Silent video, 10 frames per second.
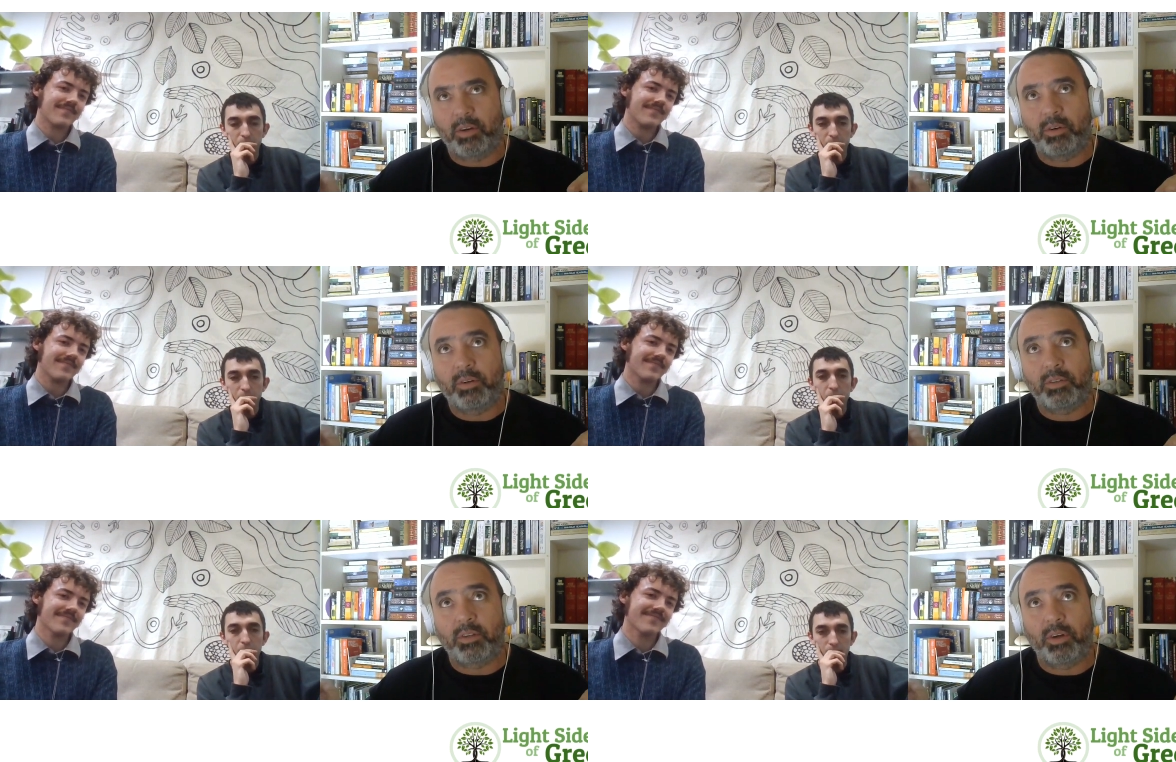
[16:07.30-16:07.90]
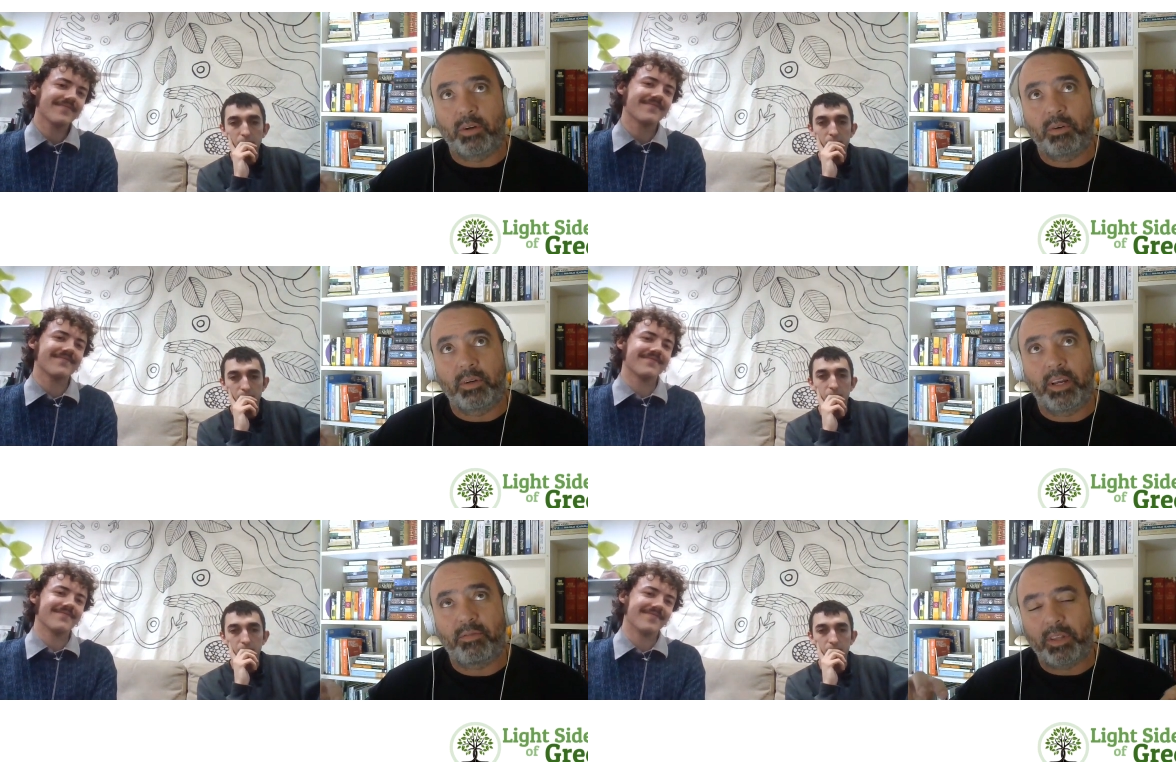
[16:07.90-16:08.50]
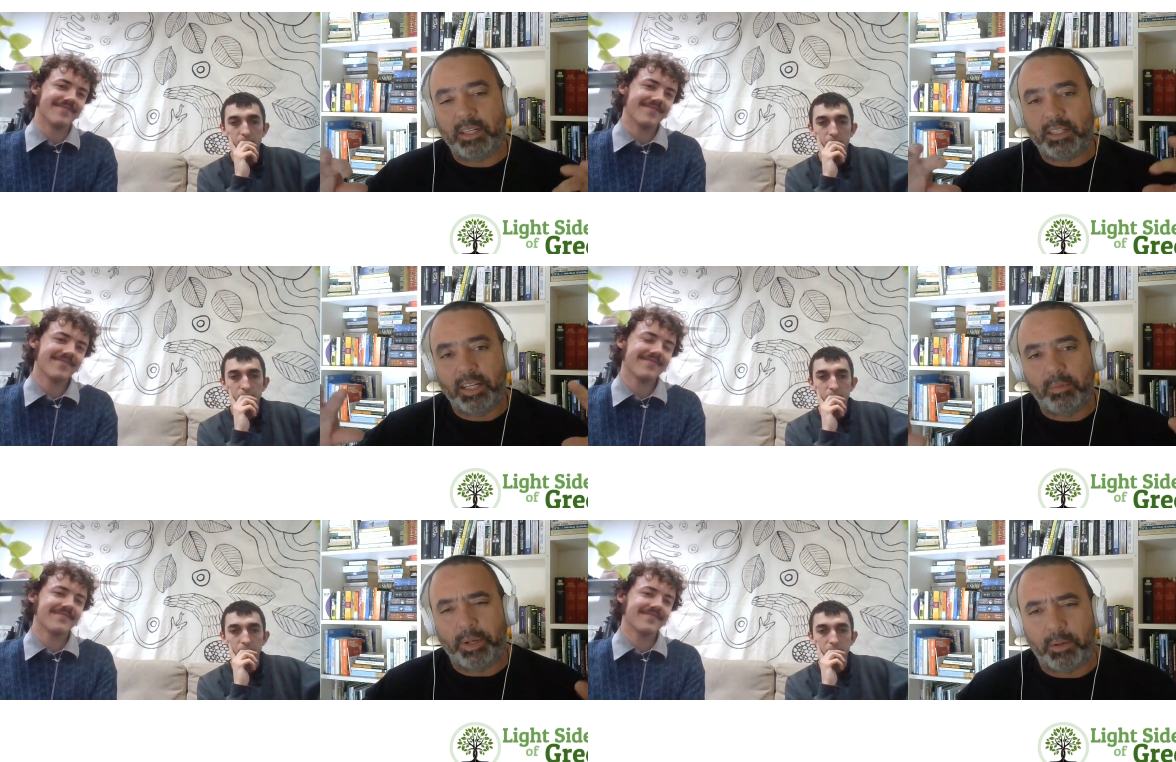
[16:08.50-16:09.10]
Speaker 1: So, so mm. everything's a
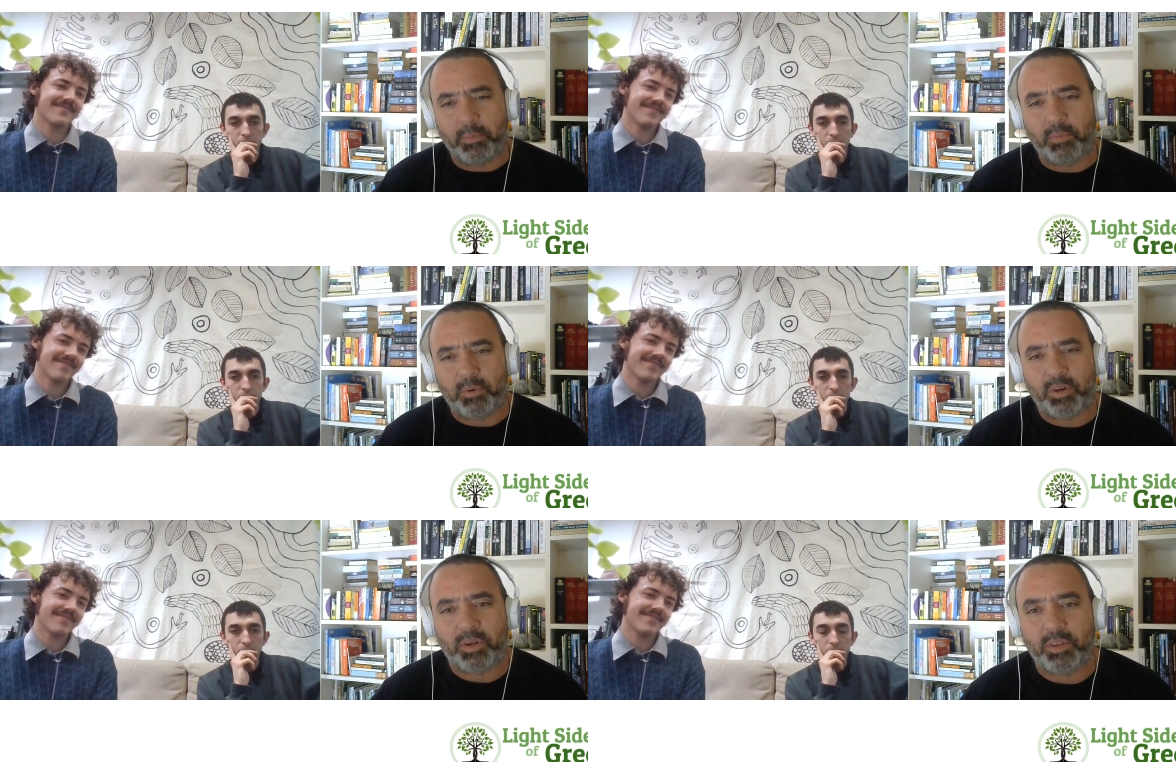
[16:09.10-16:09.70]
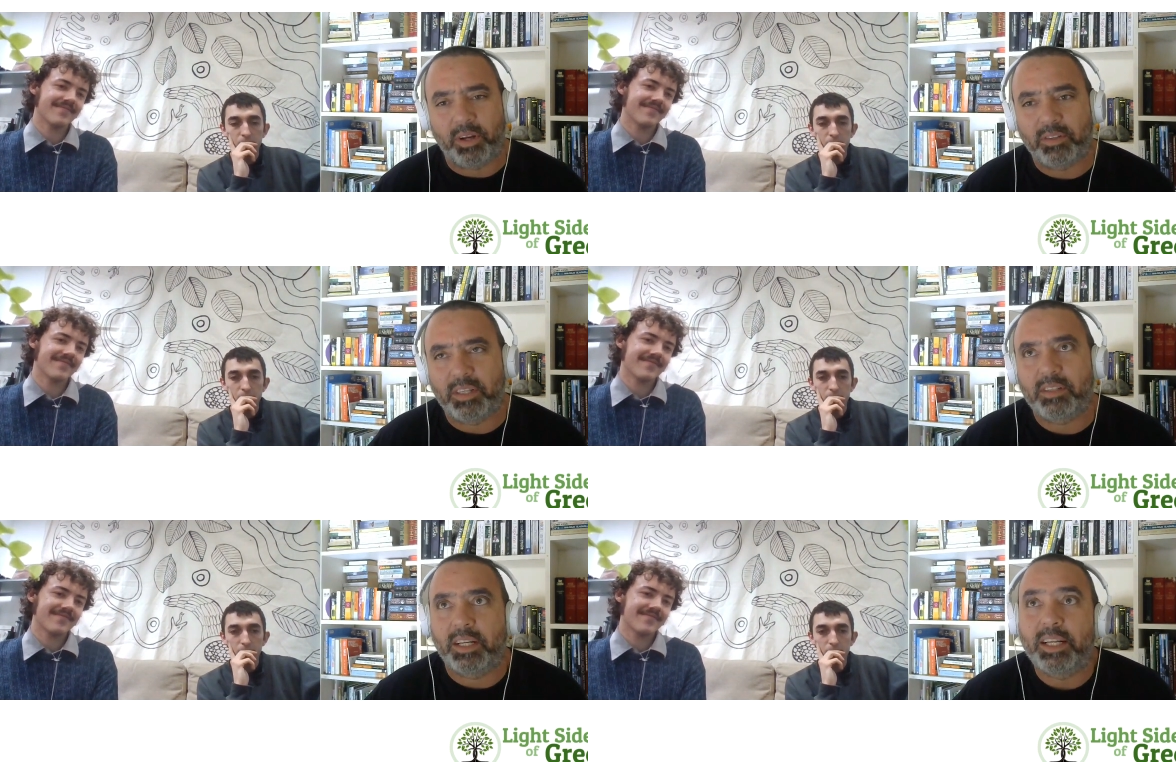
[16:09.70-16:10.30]
little bit. There's, there's